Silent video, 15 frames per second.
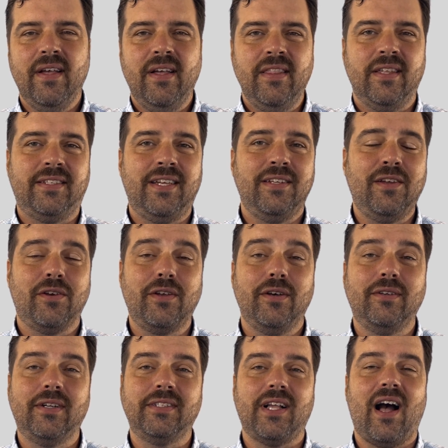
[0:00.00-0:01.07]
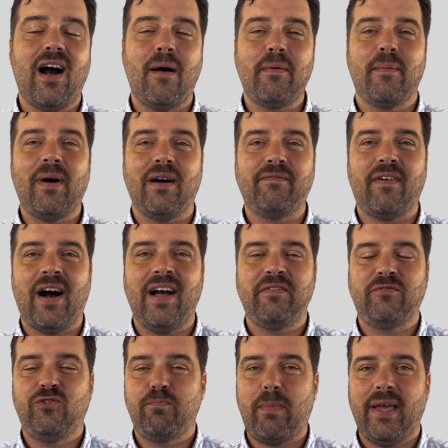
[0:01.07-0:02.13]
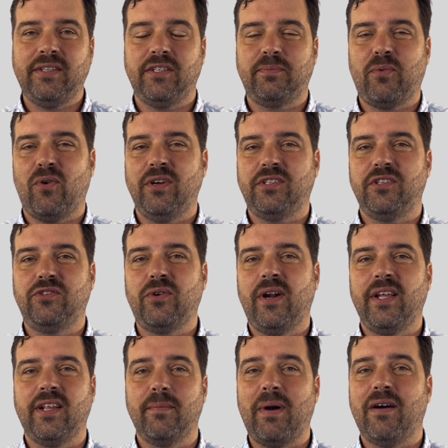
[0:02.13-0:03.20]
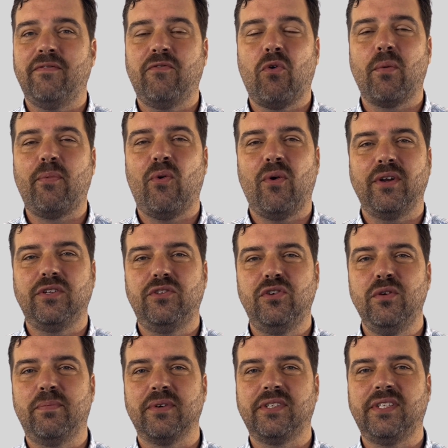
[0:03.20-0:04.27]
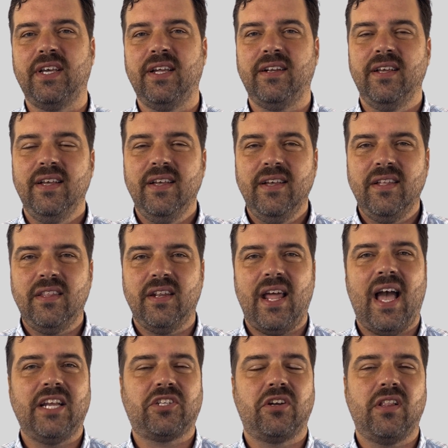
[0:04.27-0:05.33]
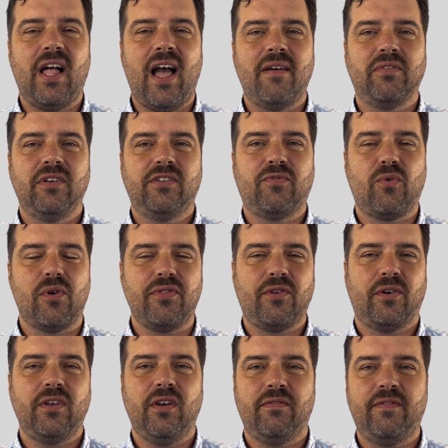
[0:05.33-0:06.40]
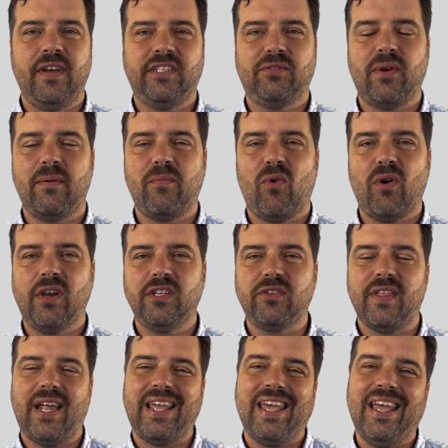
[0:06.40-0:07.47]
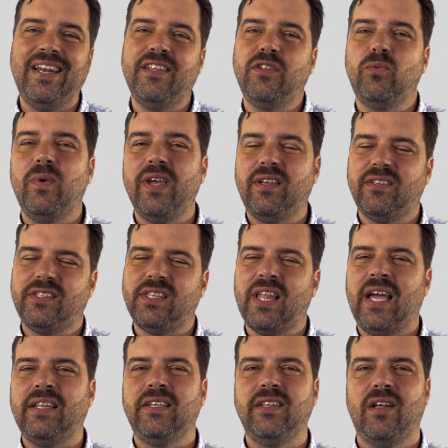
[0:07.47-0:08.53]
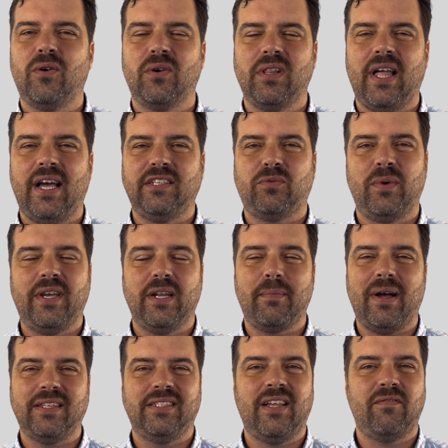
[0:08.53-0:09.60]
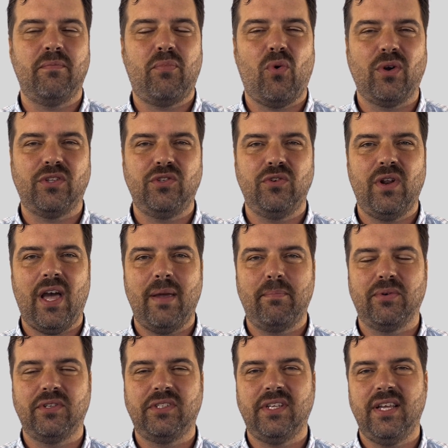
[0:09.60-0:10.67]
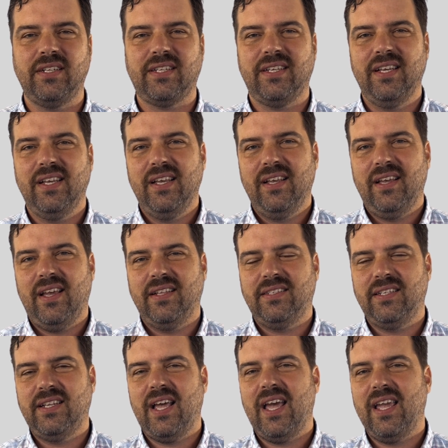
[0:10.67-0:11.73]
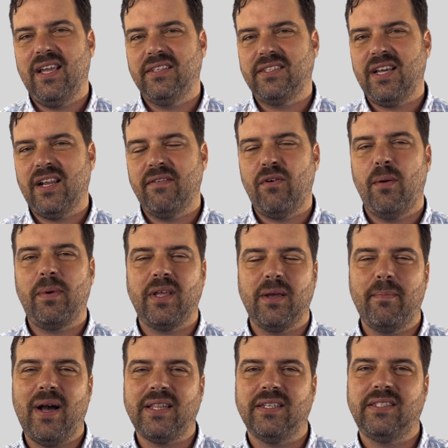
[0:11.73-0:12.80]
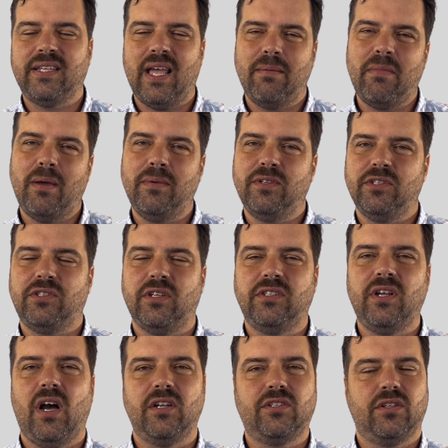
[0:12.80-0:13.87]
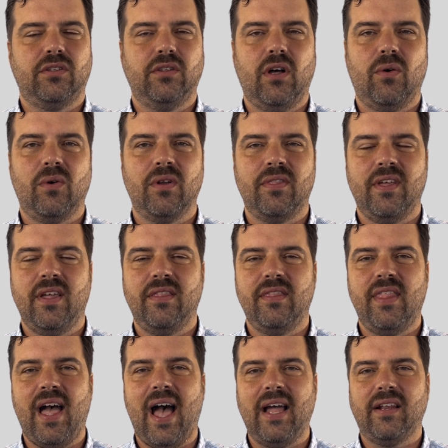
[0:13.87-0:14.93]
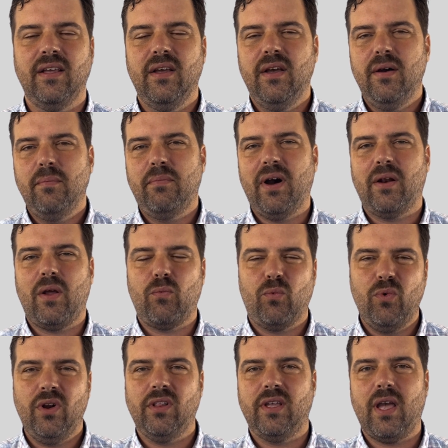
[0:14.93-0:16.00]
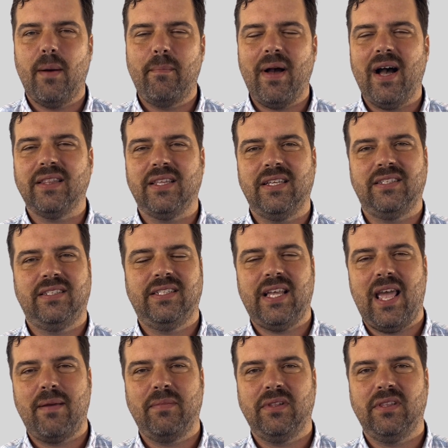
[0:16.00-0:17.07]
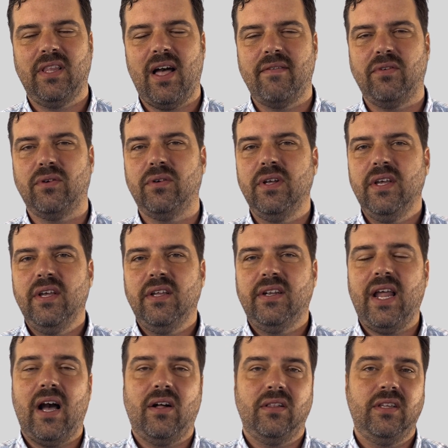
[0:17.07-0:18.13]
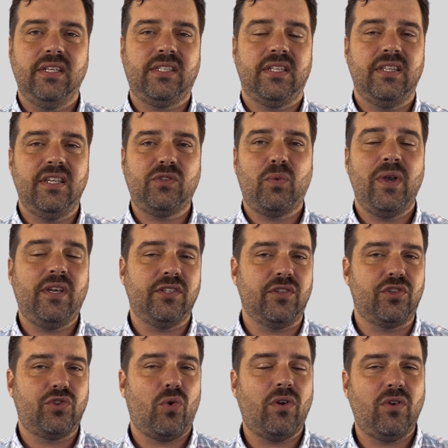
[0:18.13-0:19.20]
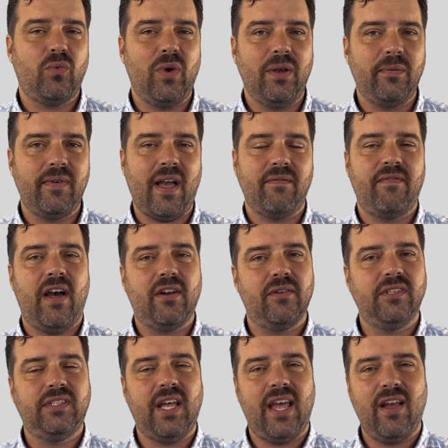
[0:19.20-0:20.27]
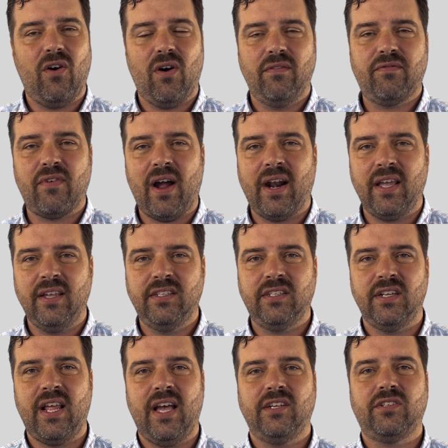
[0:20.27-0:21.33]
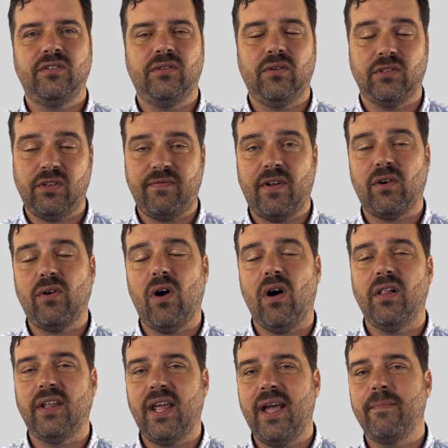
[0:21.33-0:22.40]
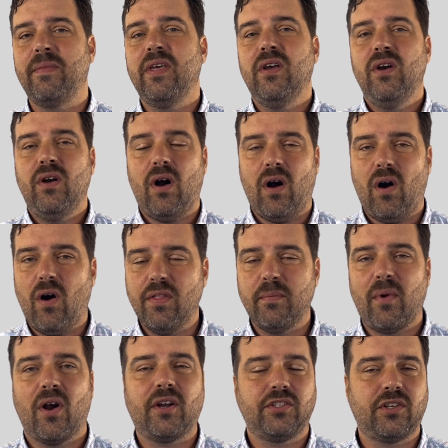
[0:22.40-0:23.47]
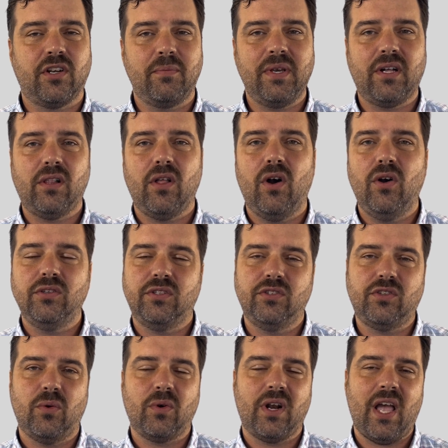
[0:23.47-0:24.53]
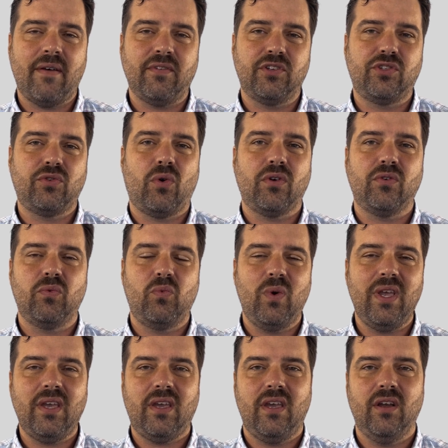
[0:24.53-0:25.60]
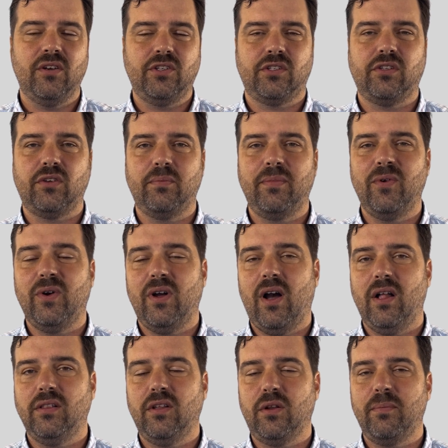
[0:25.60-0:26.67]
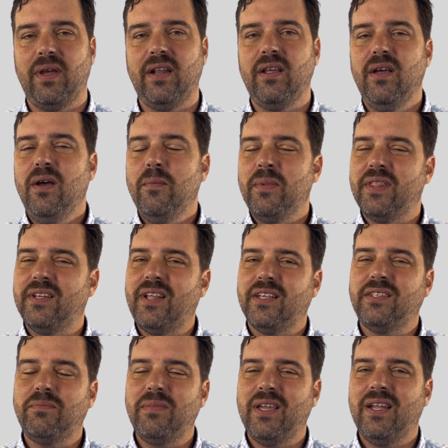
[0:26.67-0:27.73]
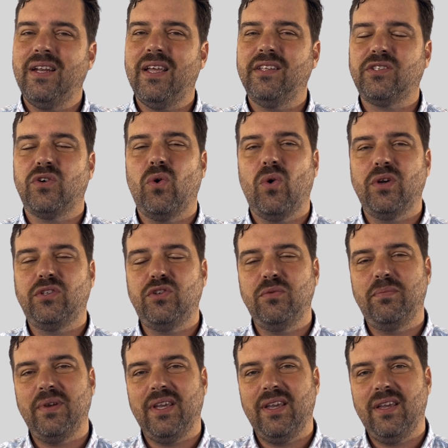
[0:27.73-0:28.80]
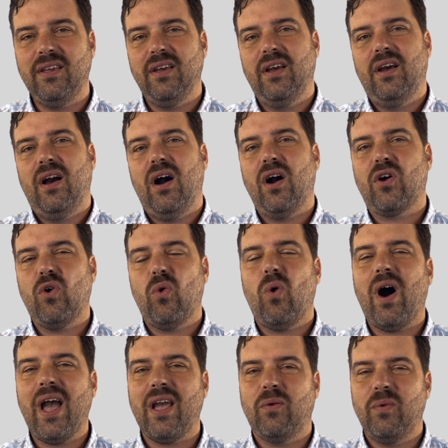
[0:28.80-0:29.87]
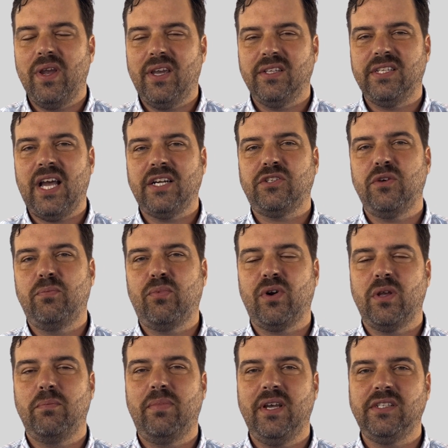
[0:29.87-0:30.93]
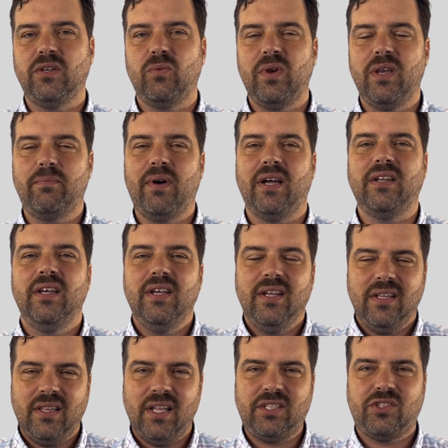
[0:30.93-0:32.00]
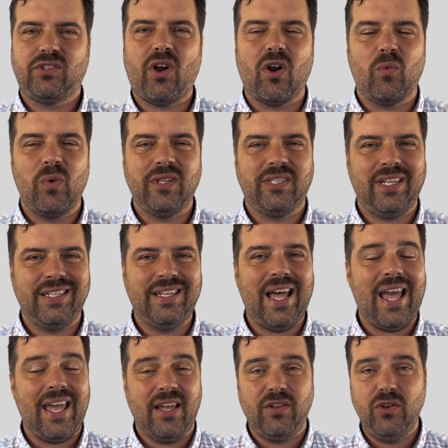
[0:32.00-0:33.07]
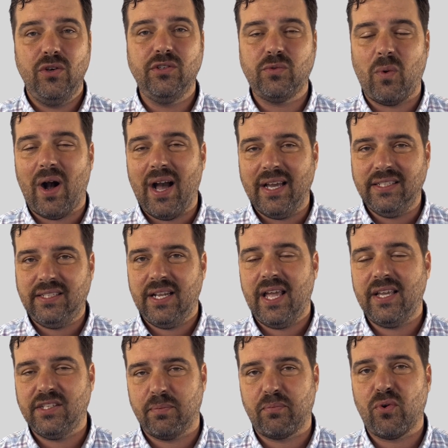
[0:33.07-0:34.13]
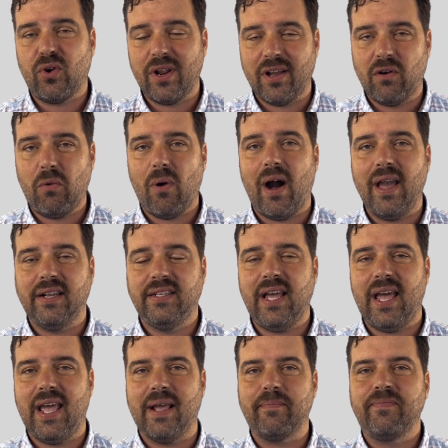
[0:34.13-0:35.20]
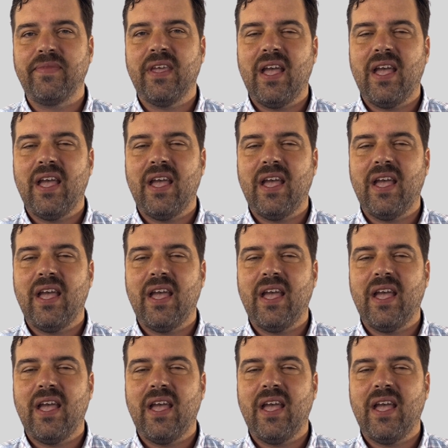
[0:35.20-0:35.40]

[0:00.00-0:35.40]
The 10-year yield is up about 5 basis points and trading at about 4.2%. The national average for a 30-year fixed rate mortgage, well, that ended the week slightly lower last week at about 7.29%. And today it's kind of opening about the same, maybe just a touch lower than that, but really about that same level. Now, listen, this week is a shortened week. We've got Veterans Day on Friday. It's a national, or it's a federal holiday. All the markets are going to be closed, and so we're going to have a shortened week here just a little bit. But that doesn't mean it's going to be a quiet week. It's actually a pretty busy week, but let's start with today. And news-wise, today is a pretty quiet day.